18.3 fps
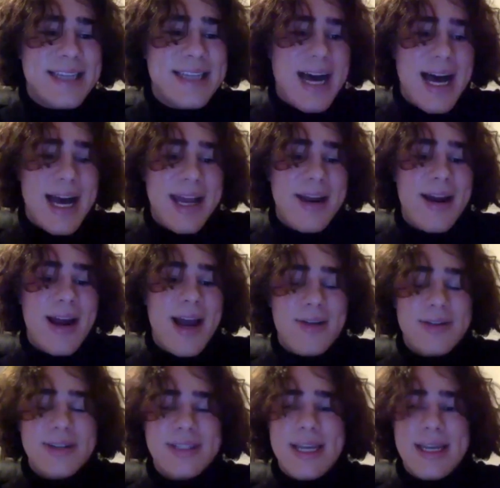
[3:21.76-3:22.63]
hire
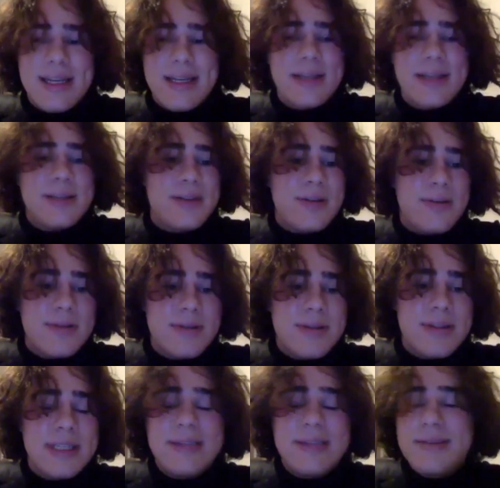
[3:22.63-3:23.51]
outside
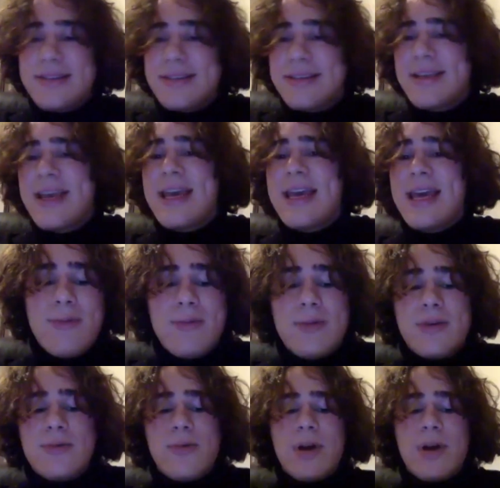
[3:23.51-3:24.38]
consultants.
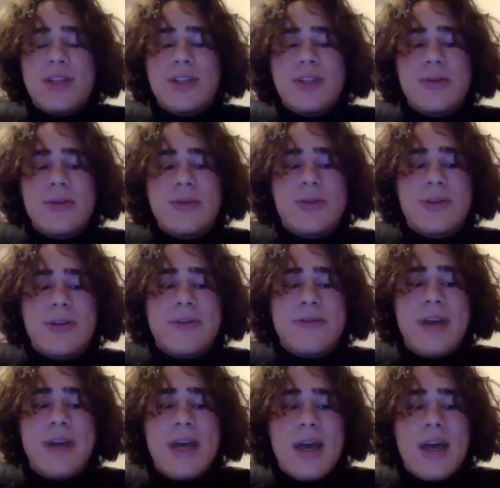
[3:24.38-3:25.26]
Would want to sort
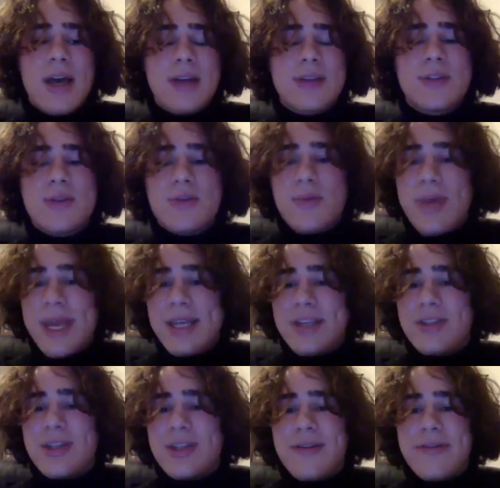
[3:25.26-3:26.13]
of
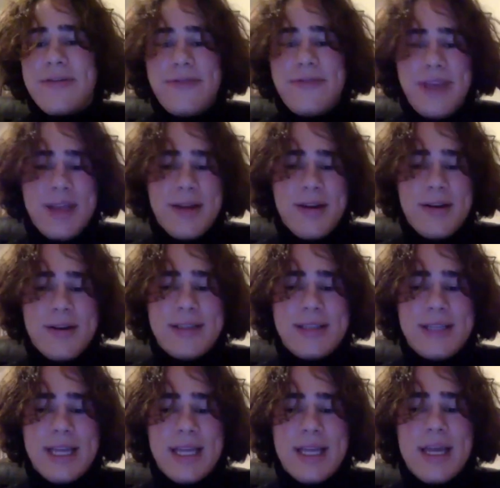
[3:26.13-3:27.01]
assuage their fears
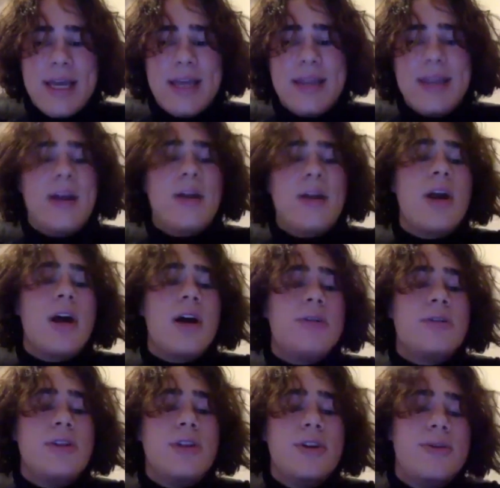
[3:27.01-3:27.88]
that they're not
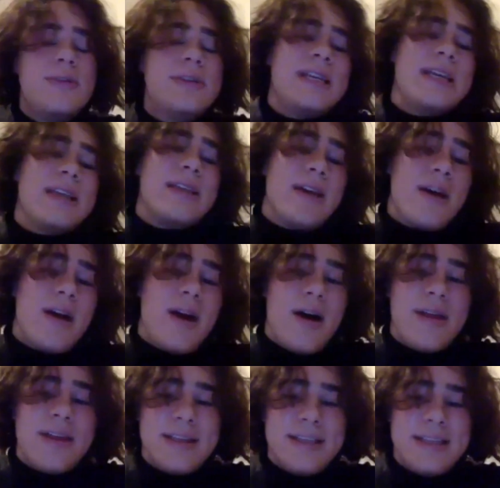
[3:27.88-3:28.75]
losing their
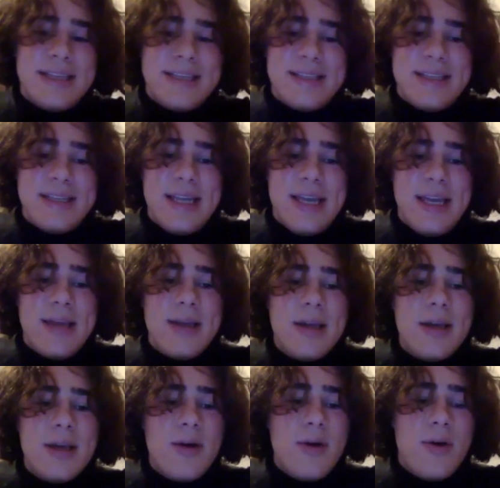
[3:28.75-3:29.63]
authenticity
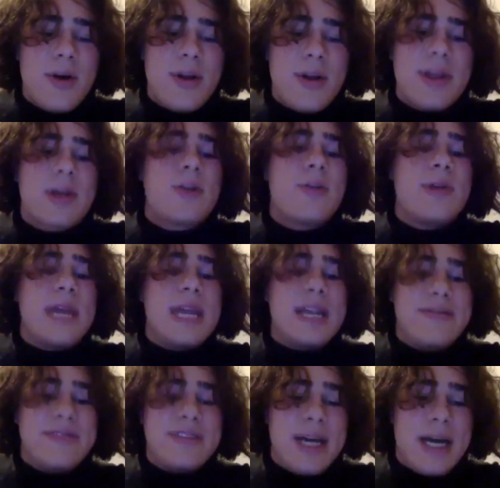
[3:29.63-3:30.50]
or their
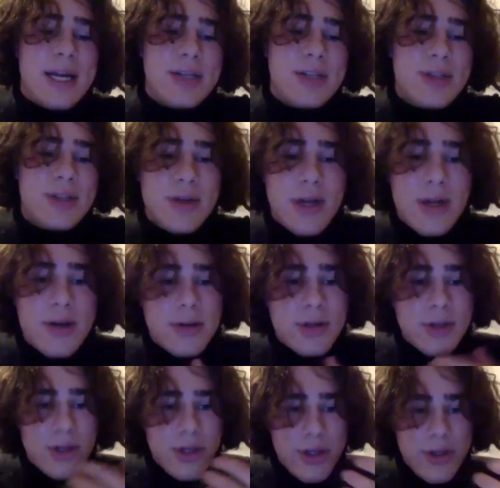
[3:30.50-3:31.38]
creative touch. They're not going
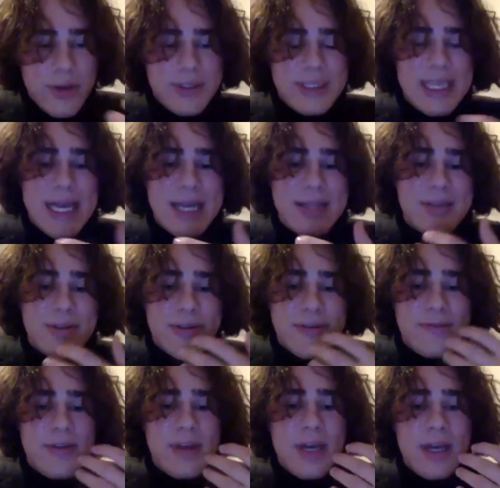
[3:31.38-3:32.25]
to lose that sort
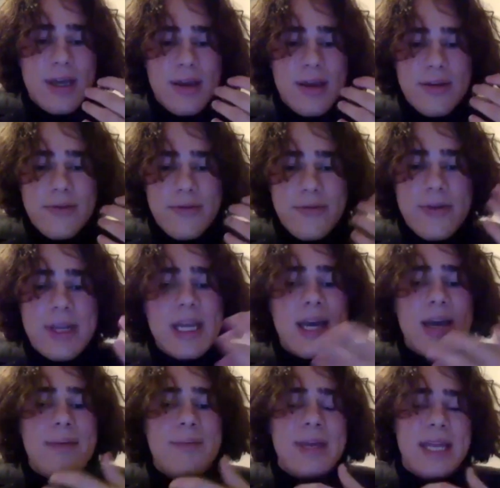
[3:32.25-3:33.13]
of
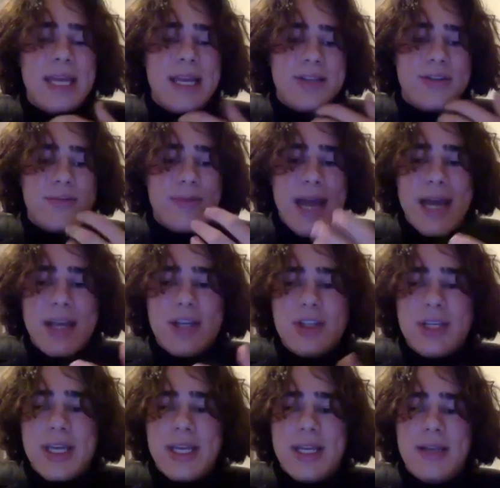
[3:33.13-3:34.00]
freedom and
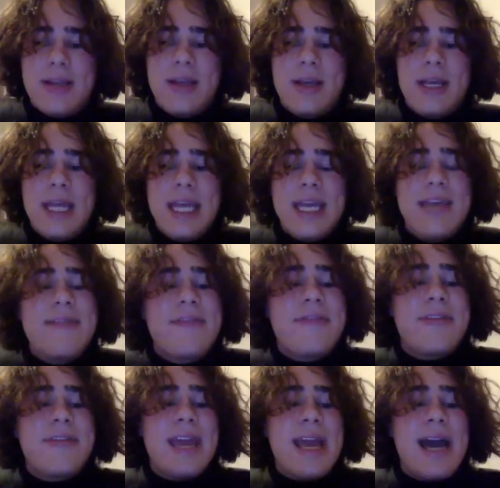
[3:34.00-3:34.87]
direction
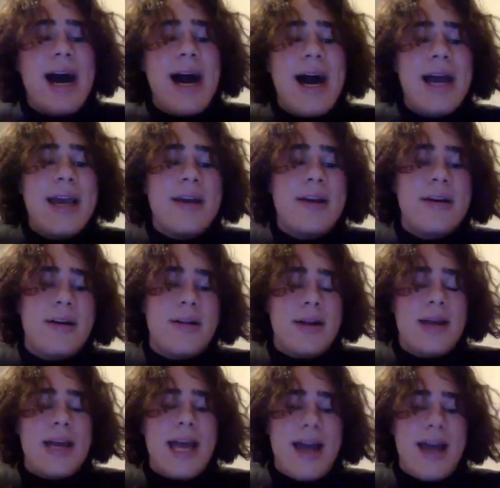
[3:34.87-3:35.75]
if they
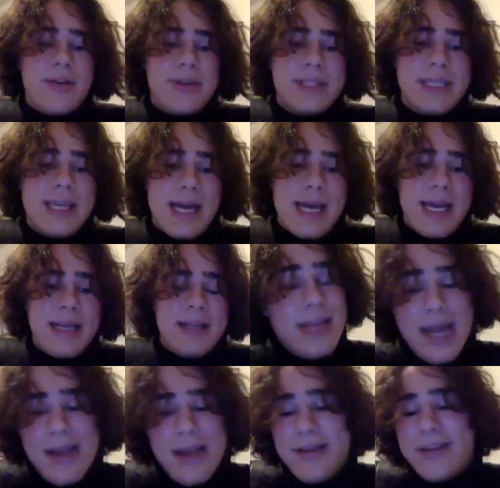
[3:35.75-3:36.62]
hire outside.
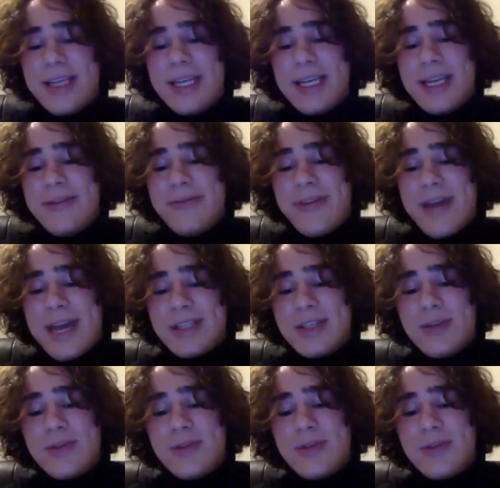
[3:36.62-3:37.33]
And in fact, you